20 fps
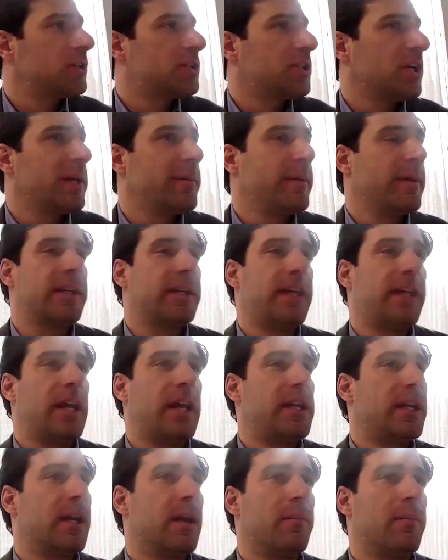Jelly Belly
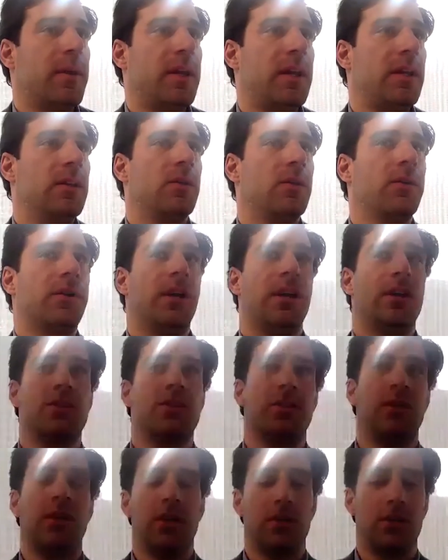Candy Company,
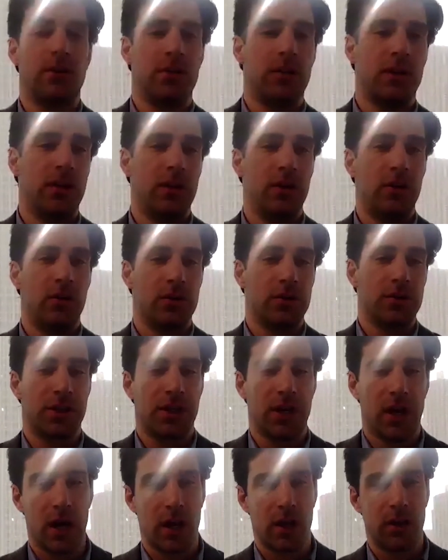location here in North
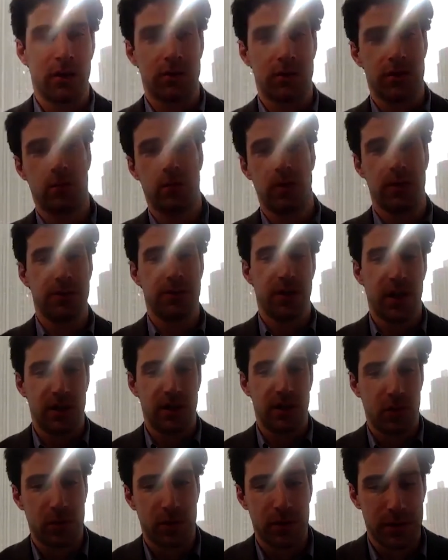Chicago, as well as the
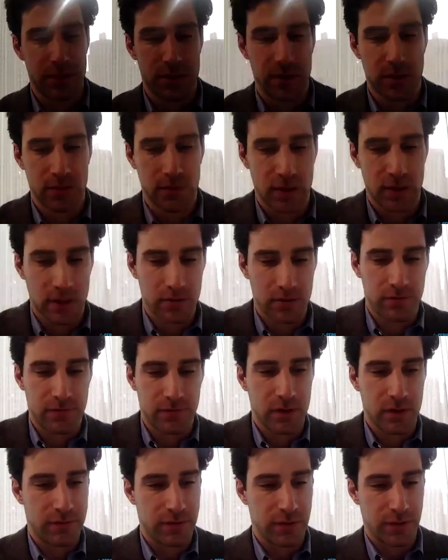headquarters in
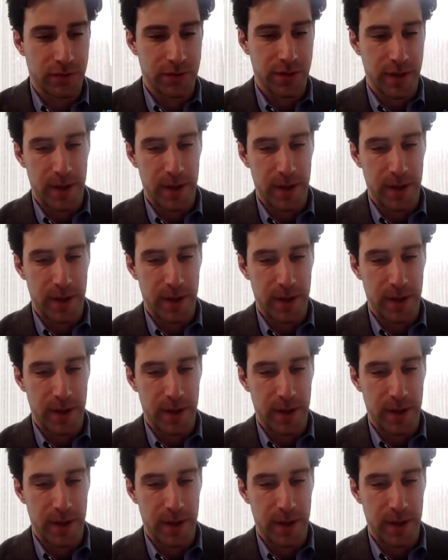Fairfield,